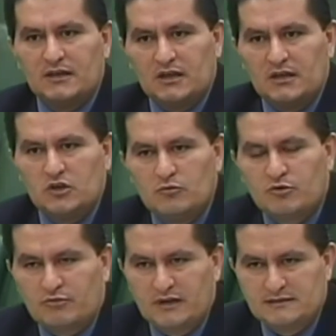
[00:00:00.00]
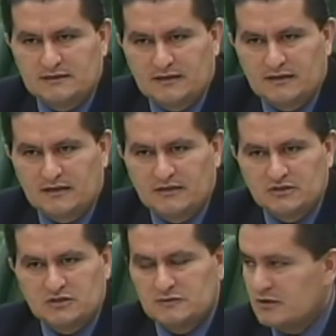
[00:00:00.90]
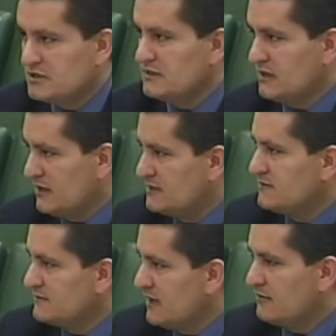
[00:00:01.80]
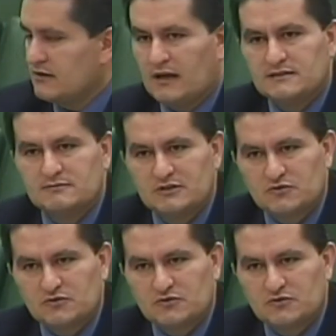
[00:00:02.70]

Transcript: human rights condition, especially the case of Zahra Kazemi.